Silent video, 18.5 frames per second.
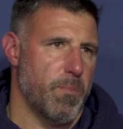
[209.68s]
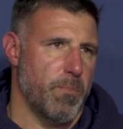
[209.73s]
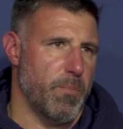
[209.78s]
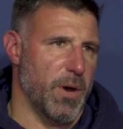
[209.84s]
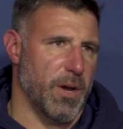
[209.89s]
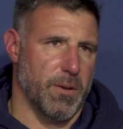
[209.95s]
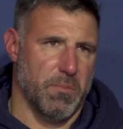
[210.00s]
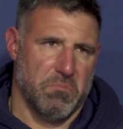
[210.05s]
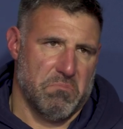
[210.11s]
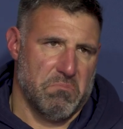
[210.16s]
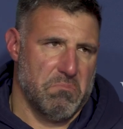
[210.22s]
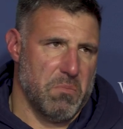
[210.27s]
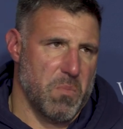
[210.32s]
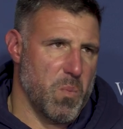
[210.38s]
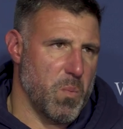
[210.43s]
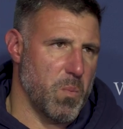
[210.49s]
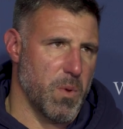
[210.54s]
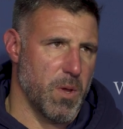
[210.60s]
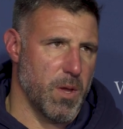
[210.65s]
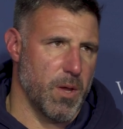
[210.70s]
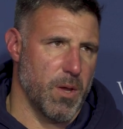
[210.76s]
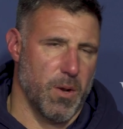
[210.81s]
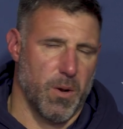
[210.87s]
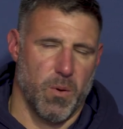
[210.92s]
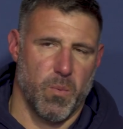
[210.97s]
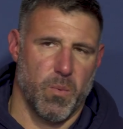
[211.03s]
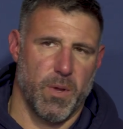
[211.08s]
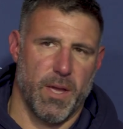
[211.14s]
but you
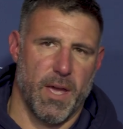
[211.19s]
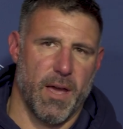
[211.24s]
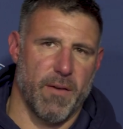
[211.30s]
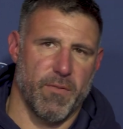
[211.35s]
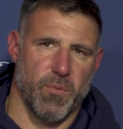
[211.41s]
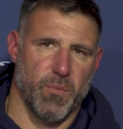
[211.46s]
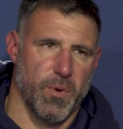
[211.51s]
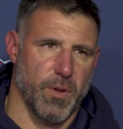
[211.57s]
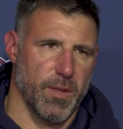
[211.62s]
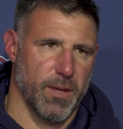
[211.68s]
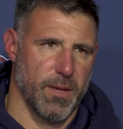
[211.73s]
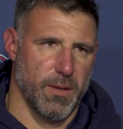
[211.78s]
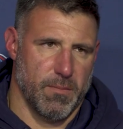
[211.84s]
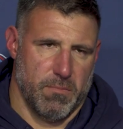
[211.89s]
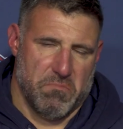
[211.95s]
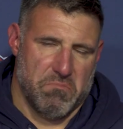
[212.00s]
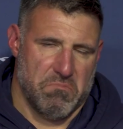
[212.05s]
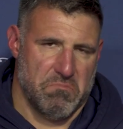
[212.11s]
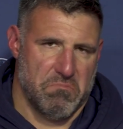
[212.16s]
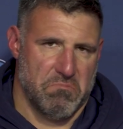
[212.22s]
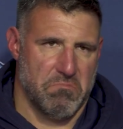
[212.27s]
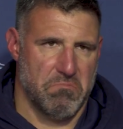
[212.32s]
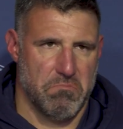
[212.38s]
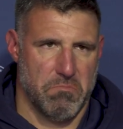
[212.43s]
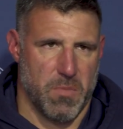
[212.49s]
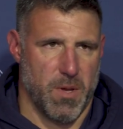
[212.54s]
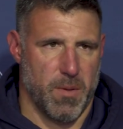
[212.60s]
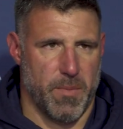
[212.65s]
know, we haven't really.
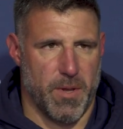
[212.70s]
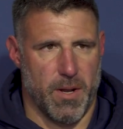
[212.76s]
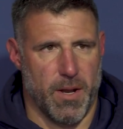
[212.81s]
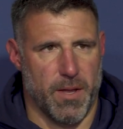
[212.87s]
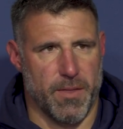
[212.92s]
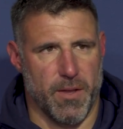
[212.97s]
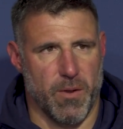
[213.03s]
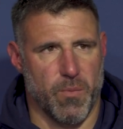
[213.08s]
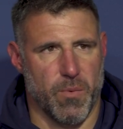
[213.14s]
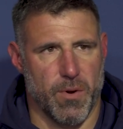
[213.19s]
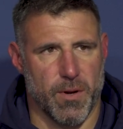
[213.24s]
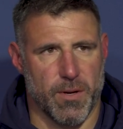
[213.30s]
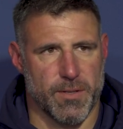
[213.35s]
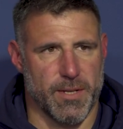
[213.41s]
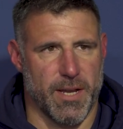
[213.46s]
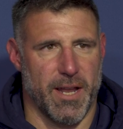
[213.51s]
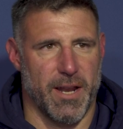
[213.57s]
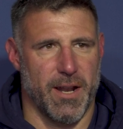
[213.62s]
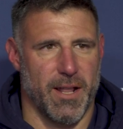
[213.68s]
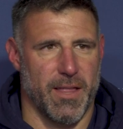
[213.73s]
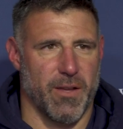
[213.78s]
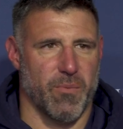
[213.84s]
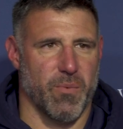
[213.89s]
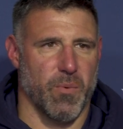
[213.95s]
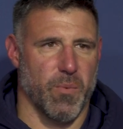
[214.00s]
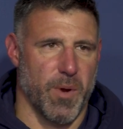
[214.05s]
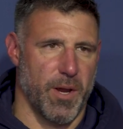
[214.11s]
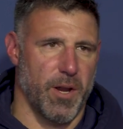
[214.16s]
I mean, I think we're excited. I
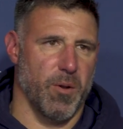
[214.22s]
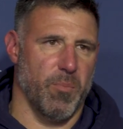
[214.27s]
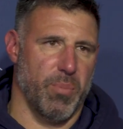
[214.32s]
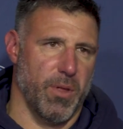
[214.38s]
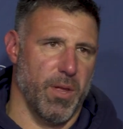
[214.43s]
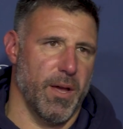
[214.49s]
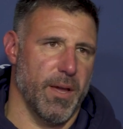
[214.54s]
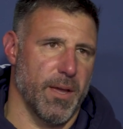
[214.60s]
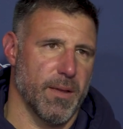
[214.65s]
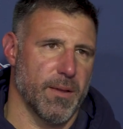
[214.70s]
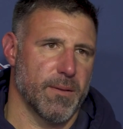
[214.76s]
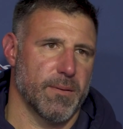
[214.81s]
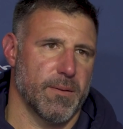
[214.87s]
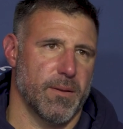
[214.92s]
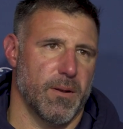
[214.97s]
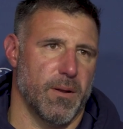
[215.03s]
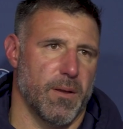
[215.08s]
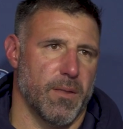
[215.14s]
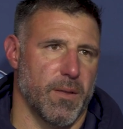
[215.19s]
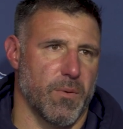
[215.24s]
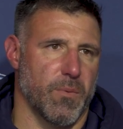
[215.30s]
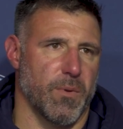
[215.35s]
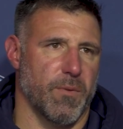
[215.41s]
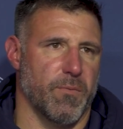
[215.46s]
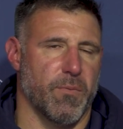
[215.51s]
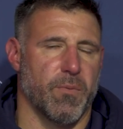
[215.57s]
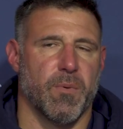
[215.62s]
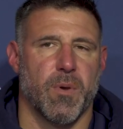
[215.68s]
think we're ready to play. You know, I think
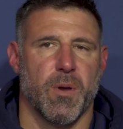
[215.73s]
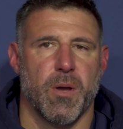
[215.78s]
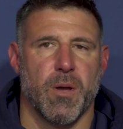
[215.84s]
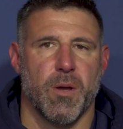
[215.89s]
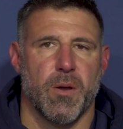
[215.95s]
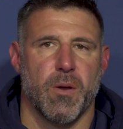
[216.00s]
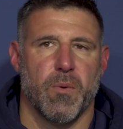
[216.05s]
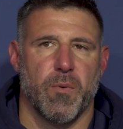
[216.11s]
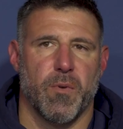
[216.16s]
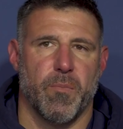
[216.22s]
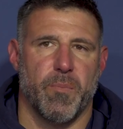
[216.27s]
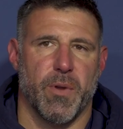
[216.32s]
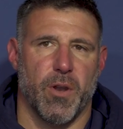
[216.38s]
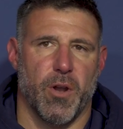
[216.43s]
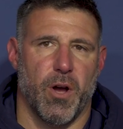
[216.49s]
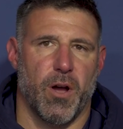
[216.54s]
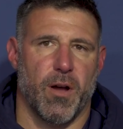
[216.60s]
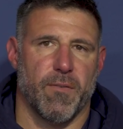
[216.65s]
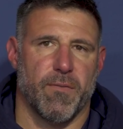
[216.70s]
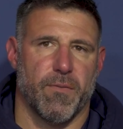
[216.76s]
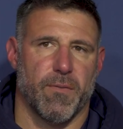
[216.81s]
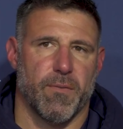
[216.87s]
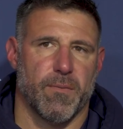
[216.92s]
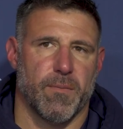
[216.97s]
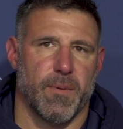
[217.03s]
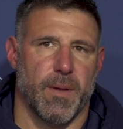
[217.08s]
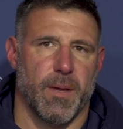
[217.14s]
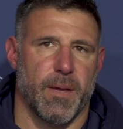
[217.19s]
we've we've been off,
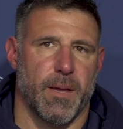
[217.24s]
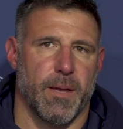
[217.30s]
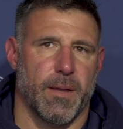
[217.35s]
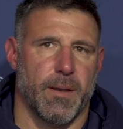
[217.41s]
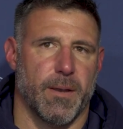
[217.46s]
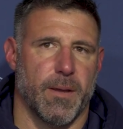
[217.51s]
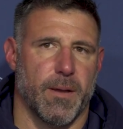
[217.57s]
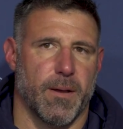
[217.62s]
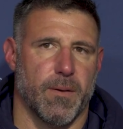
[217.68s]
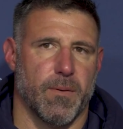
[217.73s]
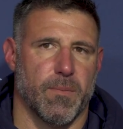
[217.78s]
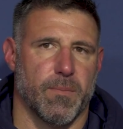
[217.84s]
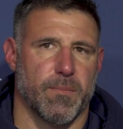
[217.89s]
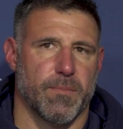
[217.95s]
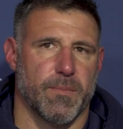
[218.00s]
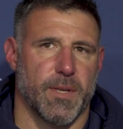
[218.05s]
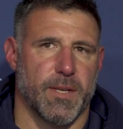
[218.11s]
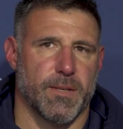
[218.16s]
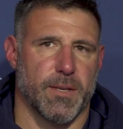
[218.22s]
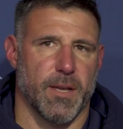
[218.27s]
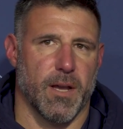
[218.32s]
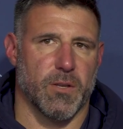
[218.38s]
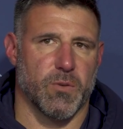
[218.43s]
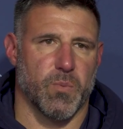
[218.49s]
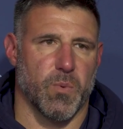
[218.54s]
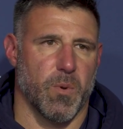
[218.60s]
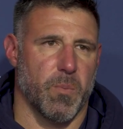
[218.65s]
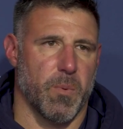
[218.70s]
and uh, these
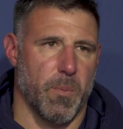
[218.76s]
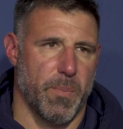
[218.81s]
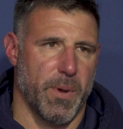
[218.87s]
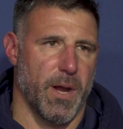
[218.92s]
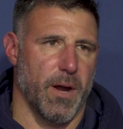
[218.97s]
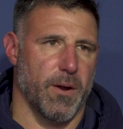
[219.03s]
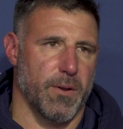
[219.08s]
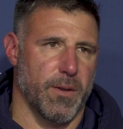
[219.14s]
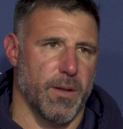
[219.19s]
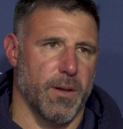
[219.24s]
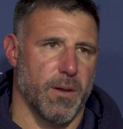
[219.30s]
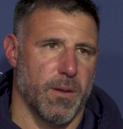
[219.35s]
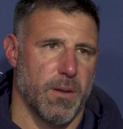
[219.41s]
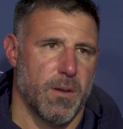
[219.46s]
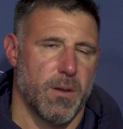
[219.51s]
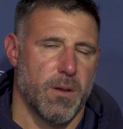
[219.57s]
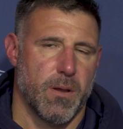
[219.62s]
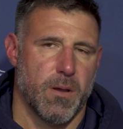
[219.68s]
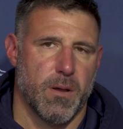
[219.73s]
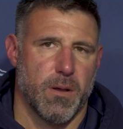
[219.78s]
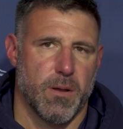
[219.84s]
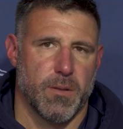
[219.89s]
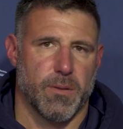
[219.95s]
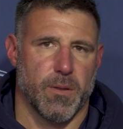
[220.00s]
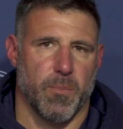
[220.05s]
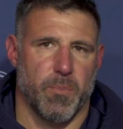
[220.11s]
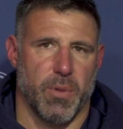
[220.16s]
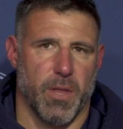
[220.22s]
guys were prepared to
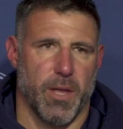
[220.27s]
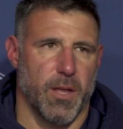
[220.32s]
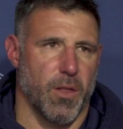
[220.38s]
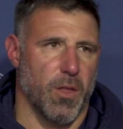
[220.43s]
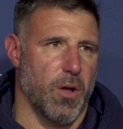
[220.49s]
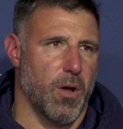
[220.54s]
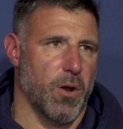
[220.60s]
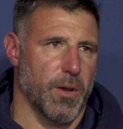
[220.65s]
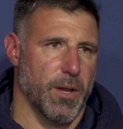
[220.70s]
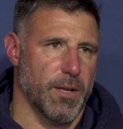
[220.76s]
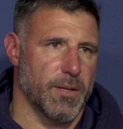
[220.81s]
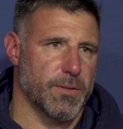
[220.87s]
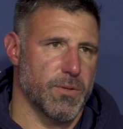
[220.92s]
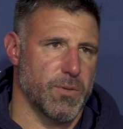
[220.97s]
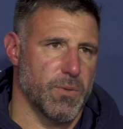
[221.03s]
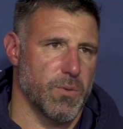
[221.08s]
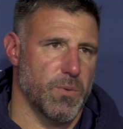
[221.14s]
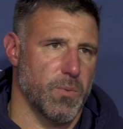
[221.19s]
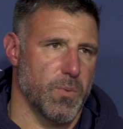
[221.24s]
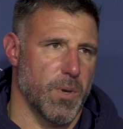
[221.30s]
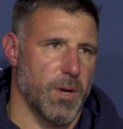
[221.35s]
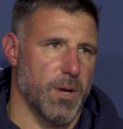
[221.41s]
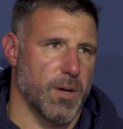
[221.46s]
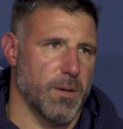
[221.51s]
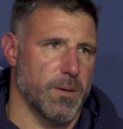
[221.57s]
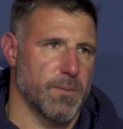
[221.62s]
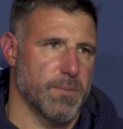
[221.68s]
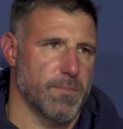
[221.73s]
to play long into
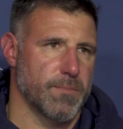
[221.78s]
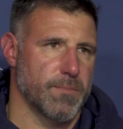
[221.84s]
uh,